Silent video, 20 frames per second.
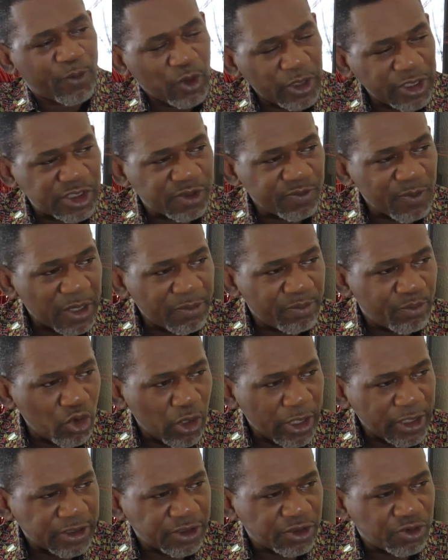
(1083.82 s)
policeman
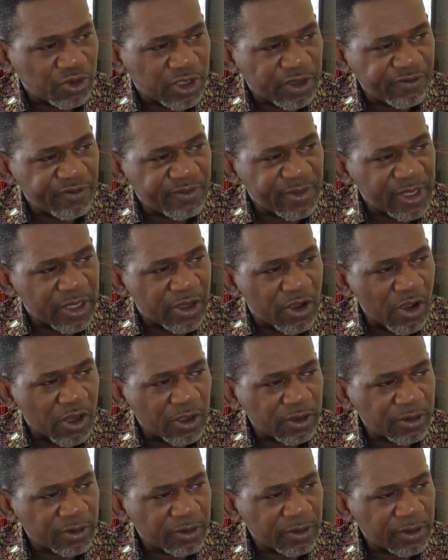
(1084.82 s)
bullets, you give him a
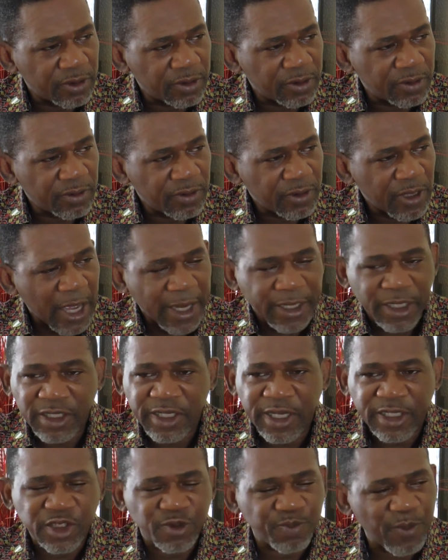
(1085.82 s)
gun, and
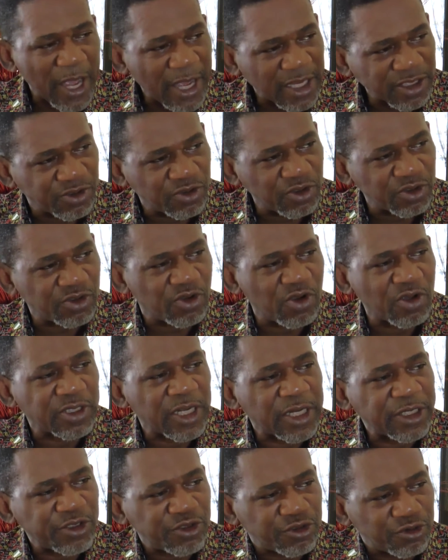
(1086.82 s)
he expires those
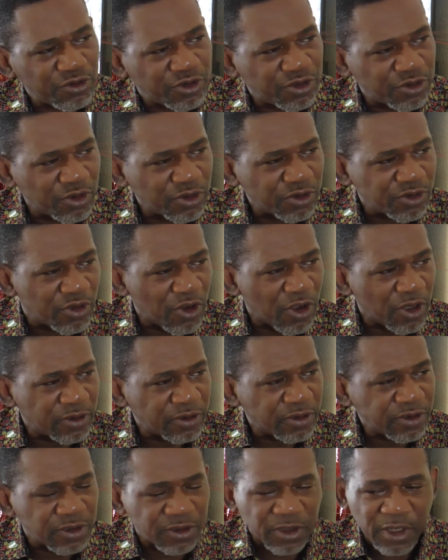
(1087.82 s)
guns and he shoots those
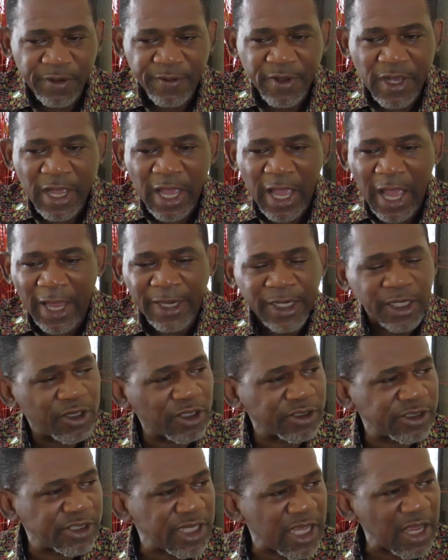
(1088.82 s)
guns, and he
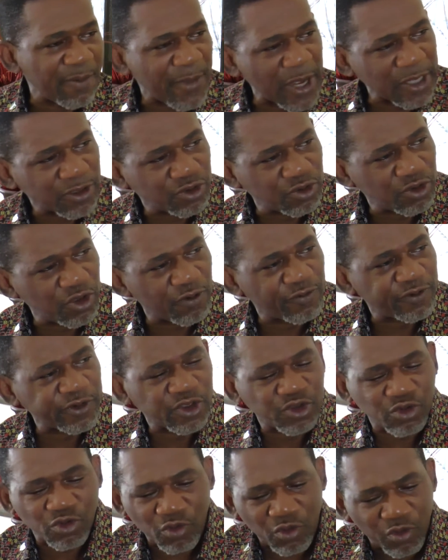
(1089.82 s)
doesn't get back to the
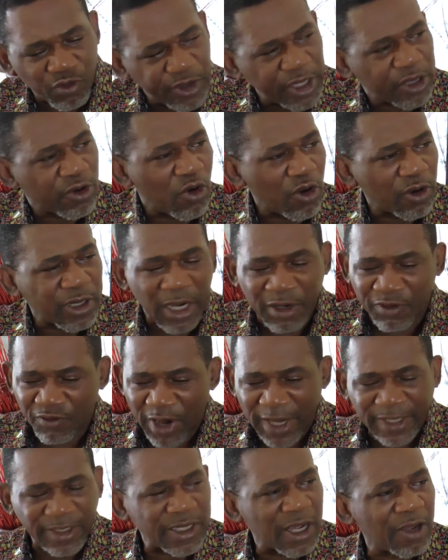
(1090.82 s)
office to record and
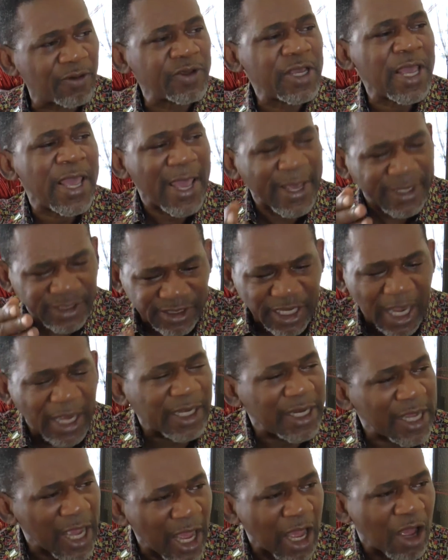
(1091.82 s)
write down
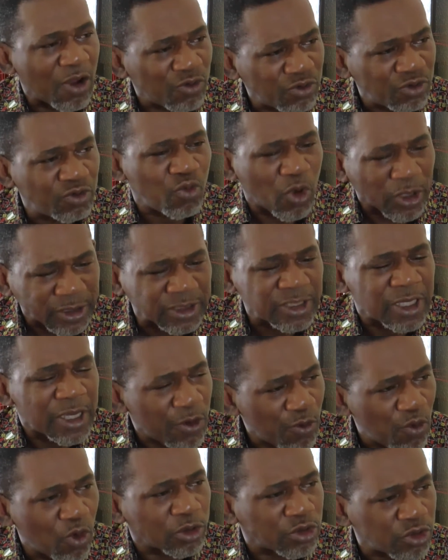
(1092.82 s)
exactly
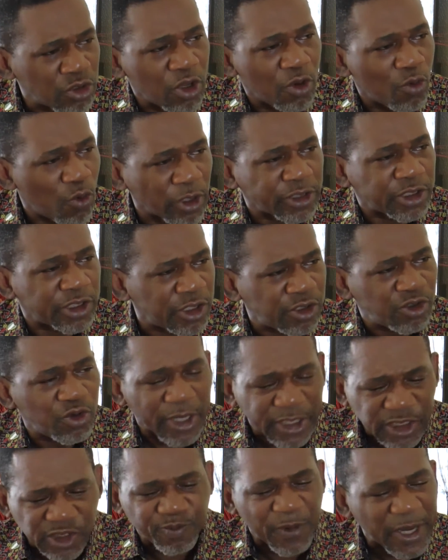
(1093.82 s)
what did
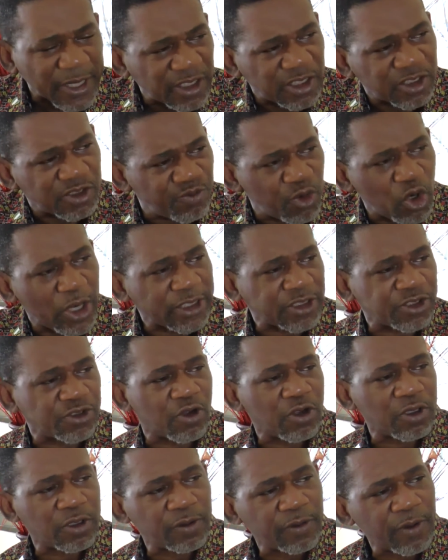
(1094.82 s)
you expend these bullets
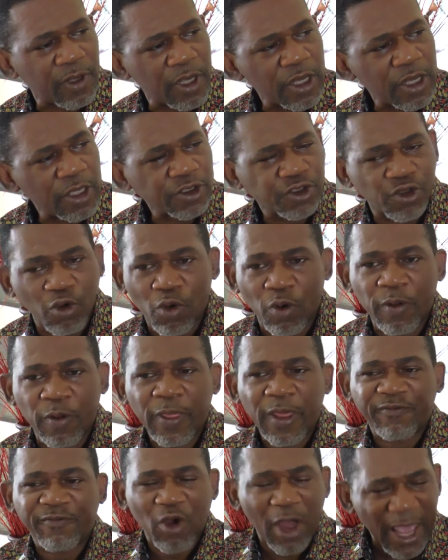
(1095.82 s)
on.
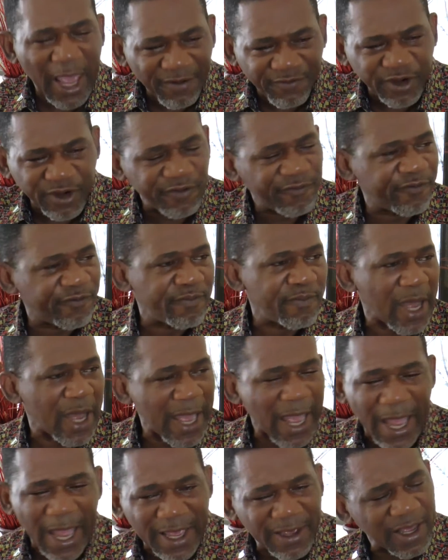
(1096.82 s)
So
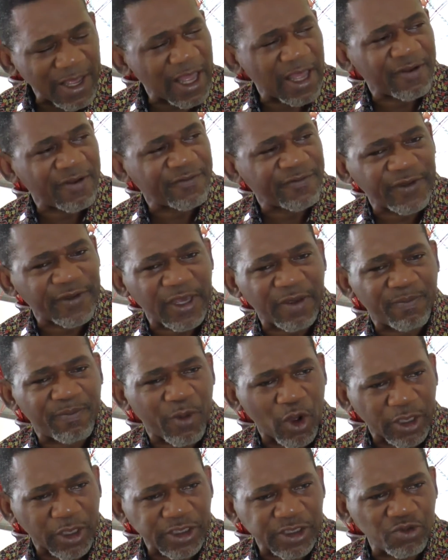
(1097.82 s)
I have a
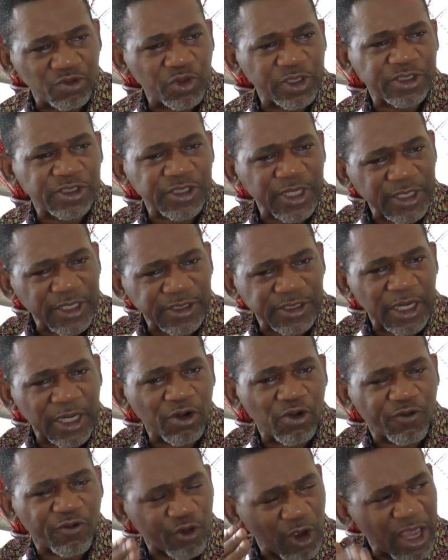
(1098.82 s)
policy which says
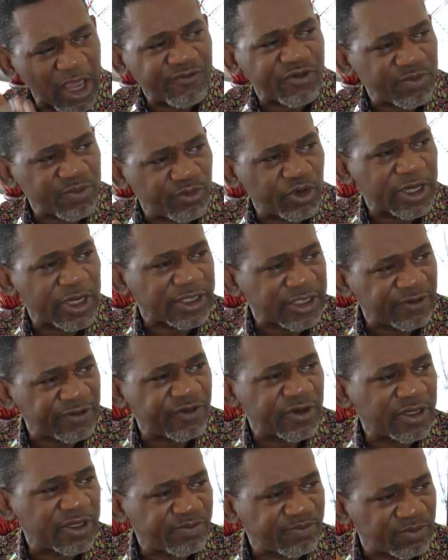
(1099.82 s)
that, look, for every bullet
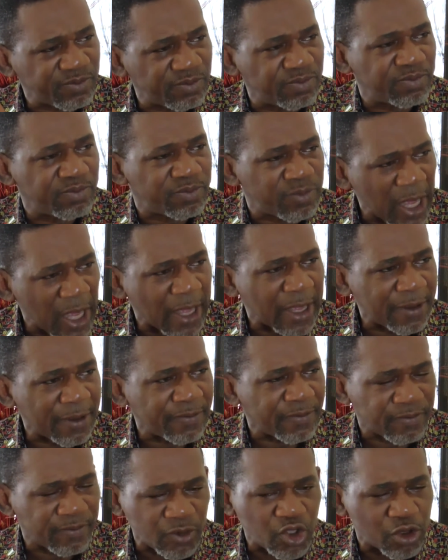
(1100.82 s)
given a
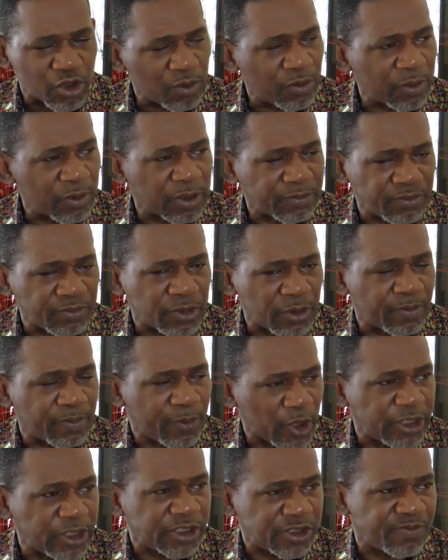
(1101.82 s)

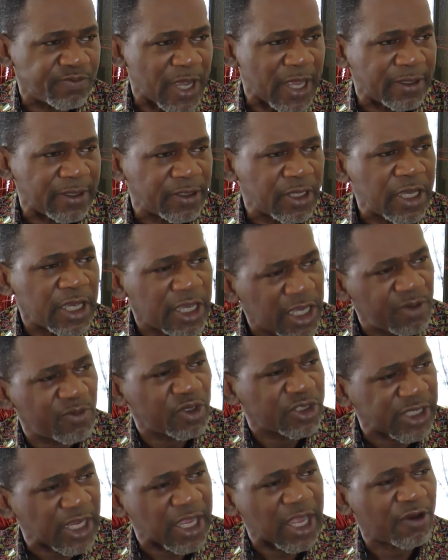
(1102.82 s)
policeman, he
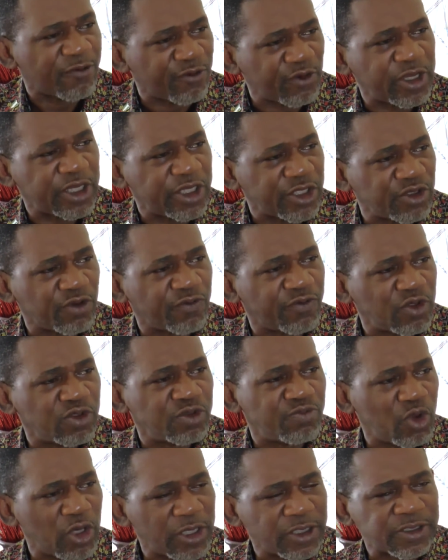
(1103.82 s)
must account for each of
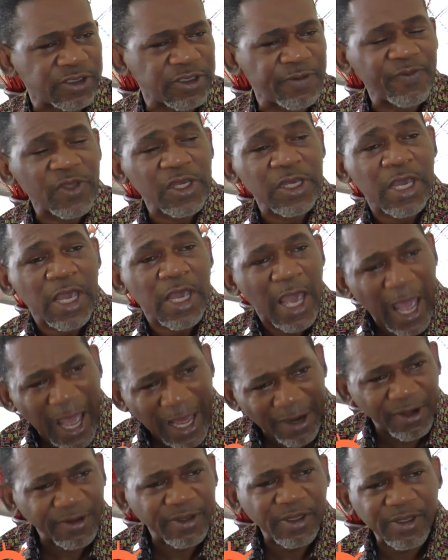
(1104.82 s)
those bullets.
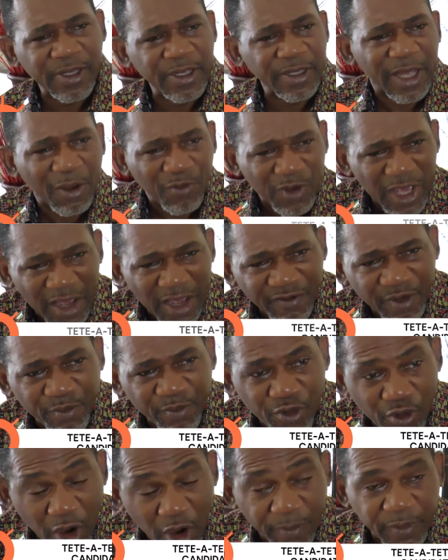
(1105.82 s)
Another thing that we have a
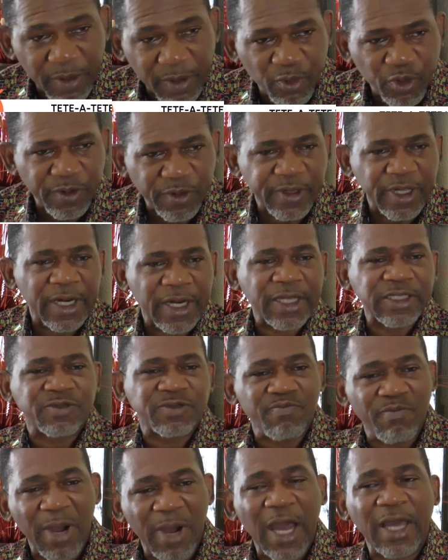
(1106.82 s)
problem with that
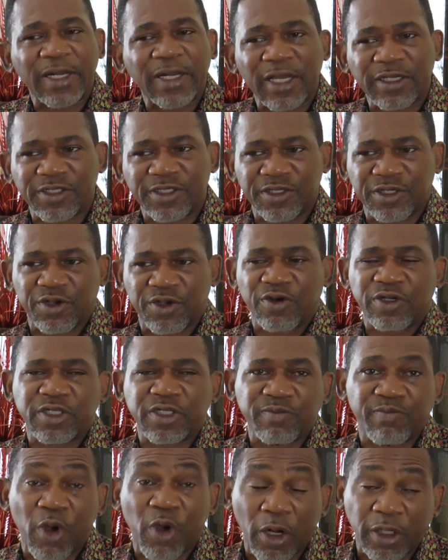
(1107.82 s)
has marred our
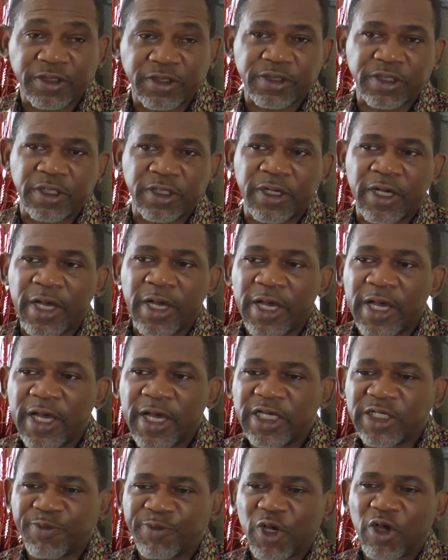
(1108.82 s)
security policy
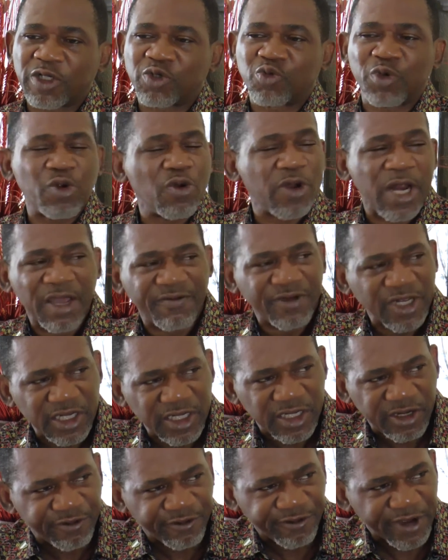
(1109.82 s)
is because we don't have
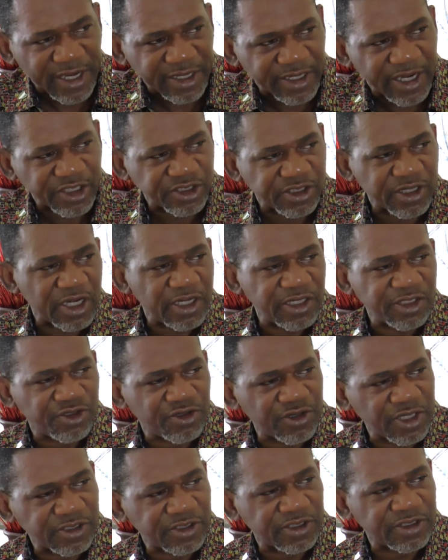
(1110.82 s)
any defined national
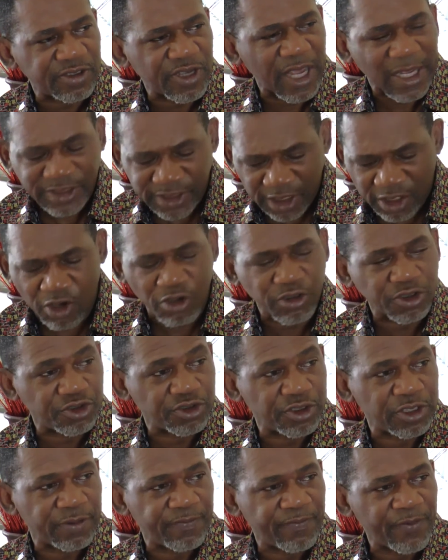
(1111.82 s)
interests as a
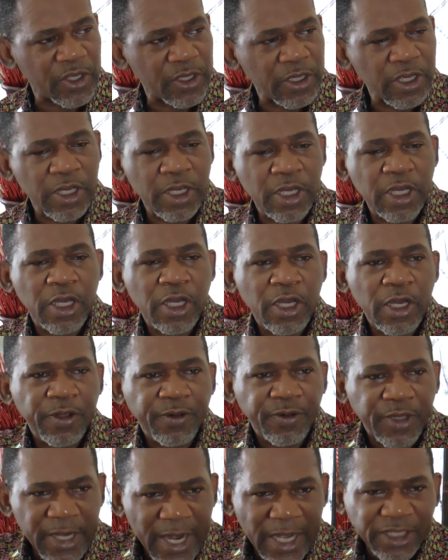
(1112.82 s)
country.
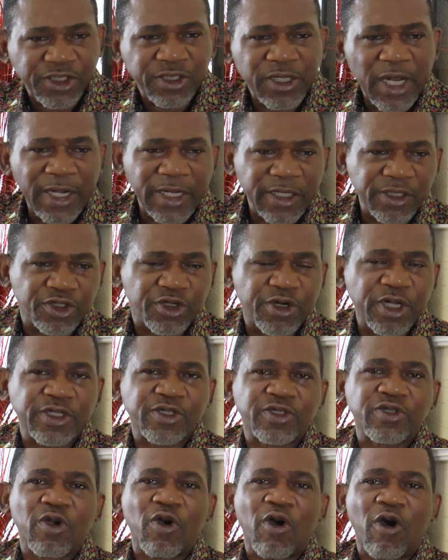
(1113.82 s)
The national
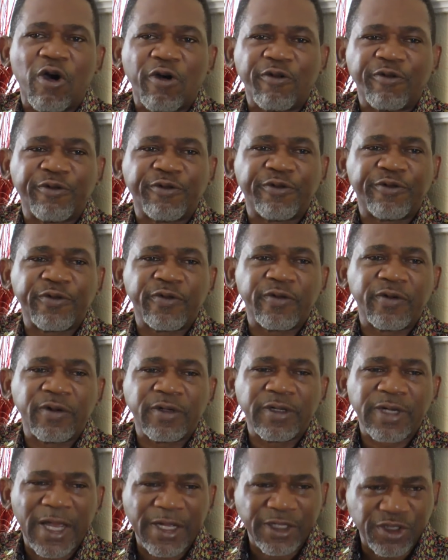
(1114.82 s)
interest of
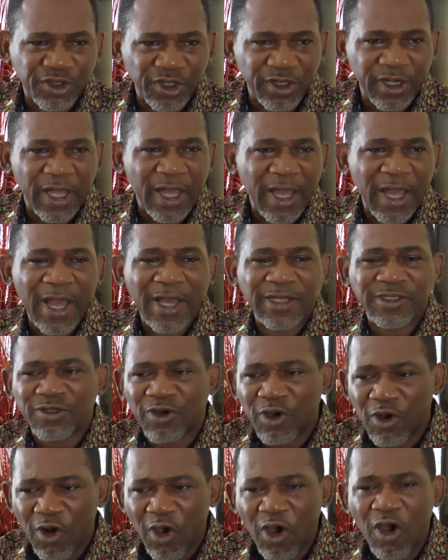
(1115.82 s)
Nigeria
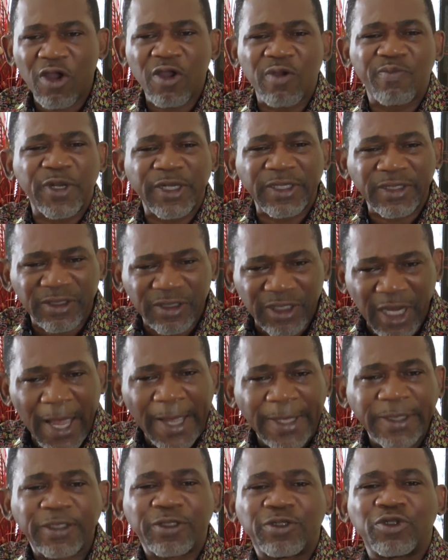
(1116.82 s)
has long been
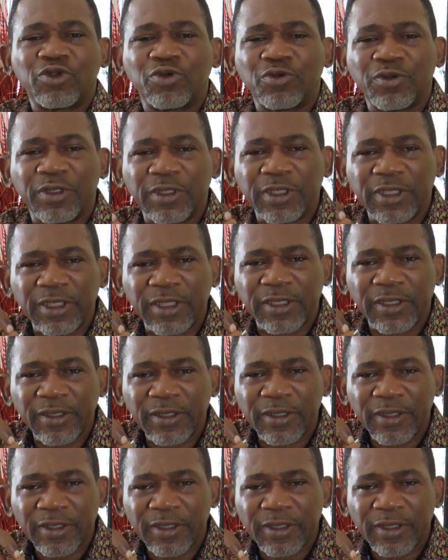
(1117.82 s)
tied to the